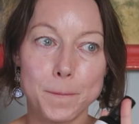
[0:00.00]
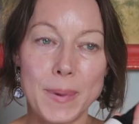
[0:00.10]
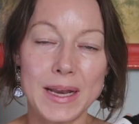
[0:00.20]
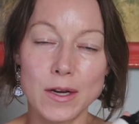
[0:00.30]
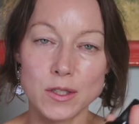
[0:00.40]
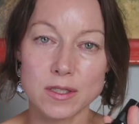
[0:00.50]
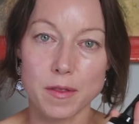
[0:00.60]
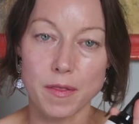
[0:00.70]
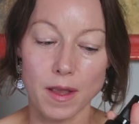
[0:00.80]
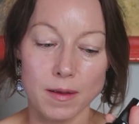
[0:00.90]
But here's
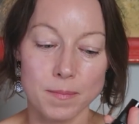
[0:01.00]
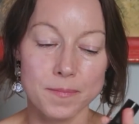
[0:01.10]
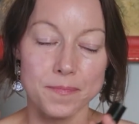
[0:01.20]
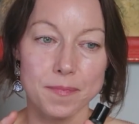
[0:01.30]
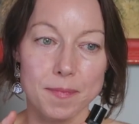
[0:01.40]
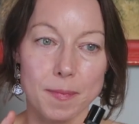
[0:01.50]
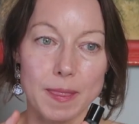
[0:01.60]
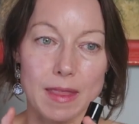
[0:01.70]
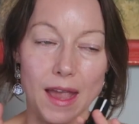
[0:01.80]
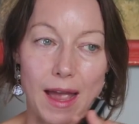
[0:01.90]
the thing.
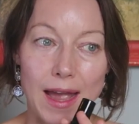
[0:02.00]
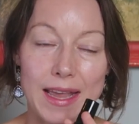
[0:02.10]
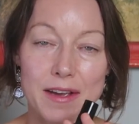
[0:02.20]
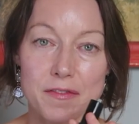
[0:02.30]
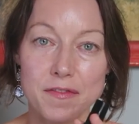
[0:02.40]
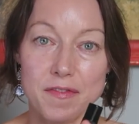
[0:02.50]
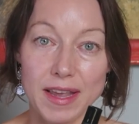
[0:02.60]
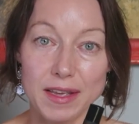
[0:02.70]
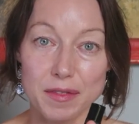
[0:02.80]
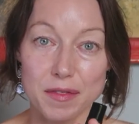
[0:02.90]
I have
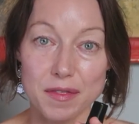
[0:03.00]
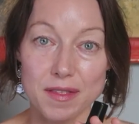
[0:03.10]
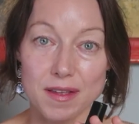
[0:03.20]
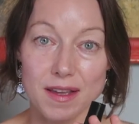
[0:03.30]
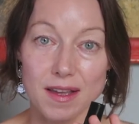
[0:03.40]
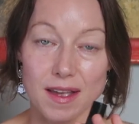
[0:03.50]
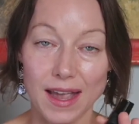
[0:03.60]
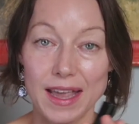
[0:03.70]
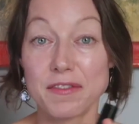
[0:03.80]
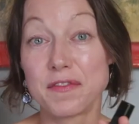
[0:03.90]
faith
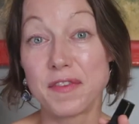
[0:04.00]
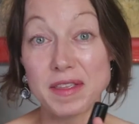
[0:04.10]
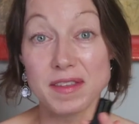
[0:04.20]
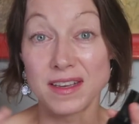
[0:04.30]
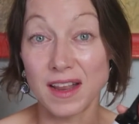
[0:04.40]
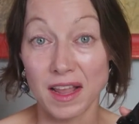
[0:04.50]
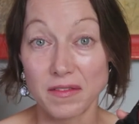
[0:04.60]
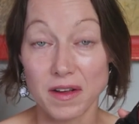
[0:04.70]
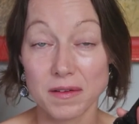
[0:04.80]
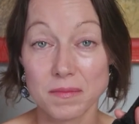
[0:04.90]
in
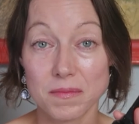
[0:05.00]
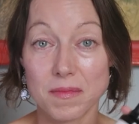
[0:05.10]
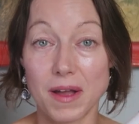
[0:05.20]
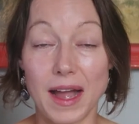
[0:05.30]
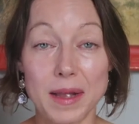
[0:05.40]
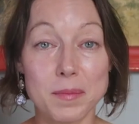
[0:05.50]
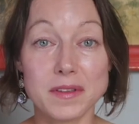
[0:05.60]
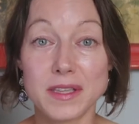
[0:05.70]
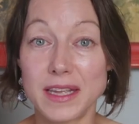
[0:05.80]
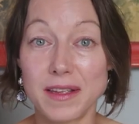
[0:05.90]
Ava. I
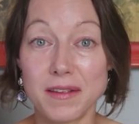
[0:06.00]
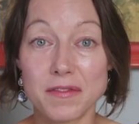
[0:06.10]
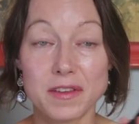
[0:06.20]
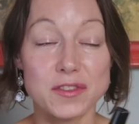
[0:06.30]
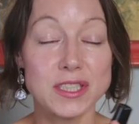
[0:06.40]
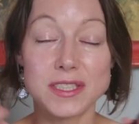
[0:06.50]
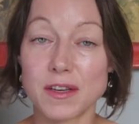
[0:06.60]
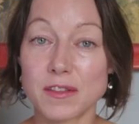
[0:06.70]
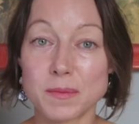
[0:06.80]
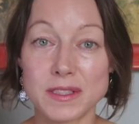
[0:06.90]
believe if she
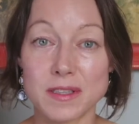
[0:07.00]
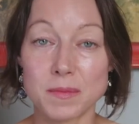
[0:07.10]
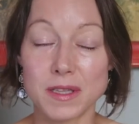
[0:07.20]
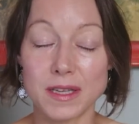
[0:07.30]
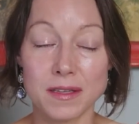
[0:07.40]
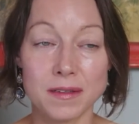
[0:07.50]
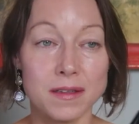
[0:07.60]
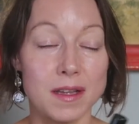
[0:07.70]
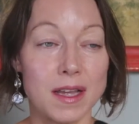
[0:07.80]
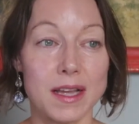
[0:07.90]
tells me
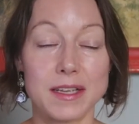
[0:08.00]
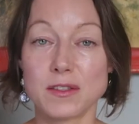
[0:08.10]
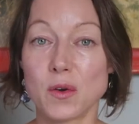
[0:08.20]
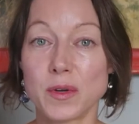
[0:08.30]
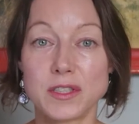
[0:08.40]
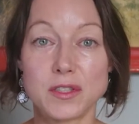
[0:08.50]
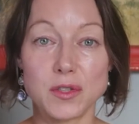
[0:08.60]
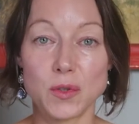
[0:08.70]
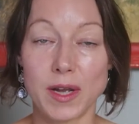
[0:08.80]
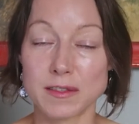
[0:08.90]
something is going to
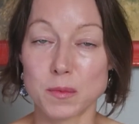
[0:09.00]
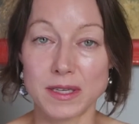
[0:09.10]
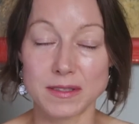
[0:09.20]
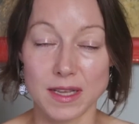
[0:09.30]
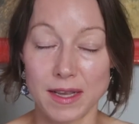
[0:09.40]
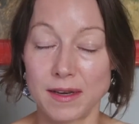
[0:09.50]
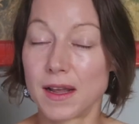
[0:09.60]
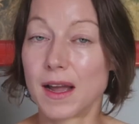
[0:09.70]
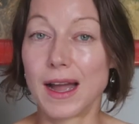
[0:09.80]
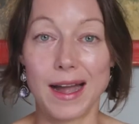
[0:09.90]
do
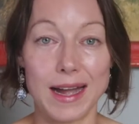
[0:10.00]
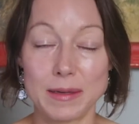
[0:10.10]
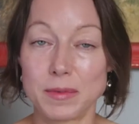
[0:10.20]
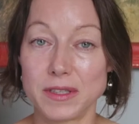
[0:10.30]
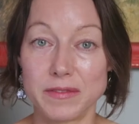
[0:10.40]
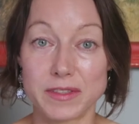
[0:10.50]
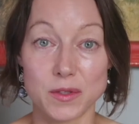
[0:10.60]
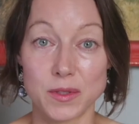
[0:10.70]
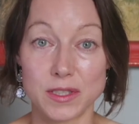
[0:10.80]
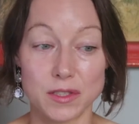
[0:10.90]
XYZ, I believe
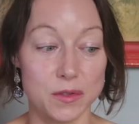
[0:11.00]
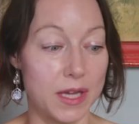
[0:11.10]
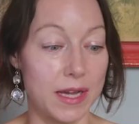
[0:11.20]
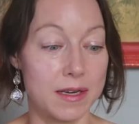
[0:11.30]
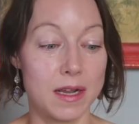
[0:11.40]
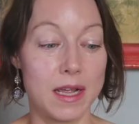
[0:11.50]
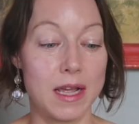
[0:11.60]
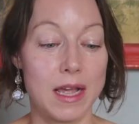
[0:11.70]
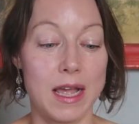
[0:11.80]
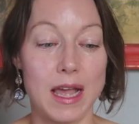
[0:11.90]
it's going to do that.
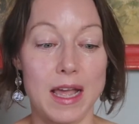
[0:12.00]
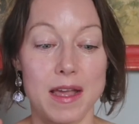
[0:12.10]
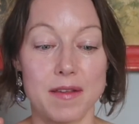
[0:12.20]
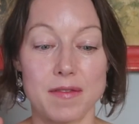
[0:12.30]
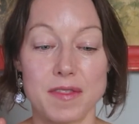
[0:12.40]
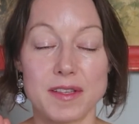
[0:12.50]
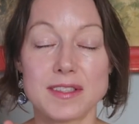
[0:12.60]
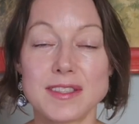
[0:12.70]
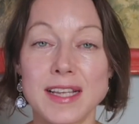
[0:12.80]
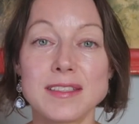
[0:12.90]
The
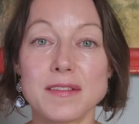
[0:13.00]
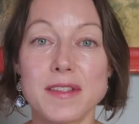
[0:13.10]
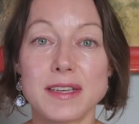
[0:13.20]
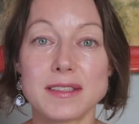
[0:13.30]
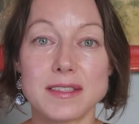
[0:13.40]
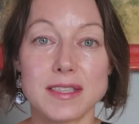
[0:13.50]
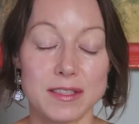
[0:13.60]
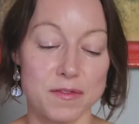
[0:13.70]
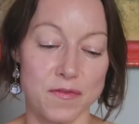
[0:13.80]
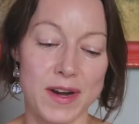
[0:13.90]
scent of this
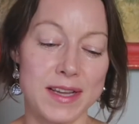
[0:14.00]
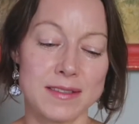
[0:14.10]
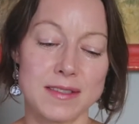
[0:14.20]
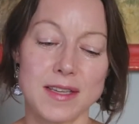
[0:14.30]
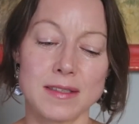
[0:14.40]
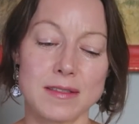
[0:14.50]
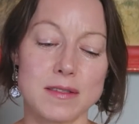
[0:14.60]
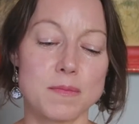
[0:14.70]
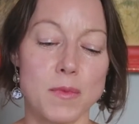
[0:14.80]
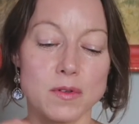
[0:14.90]
is
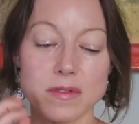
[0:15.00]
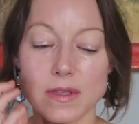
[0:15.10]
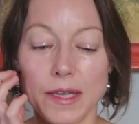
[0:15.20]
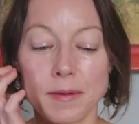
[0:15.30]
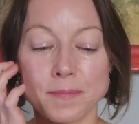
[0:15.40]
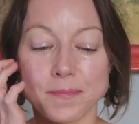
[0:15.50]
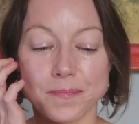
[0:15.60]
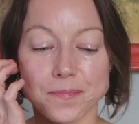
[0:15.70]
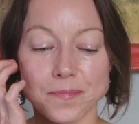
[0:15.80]
frankincense mostly.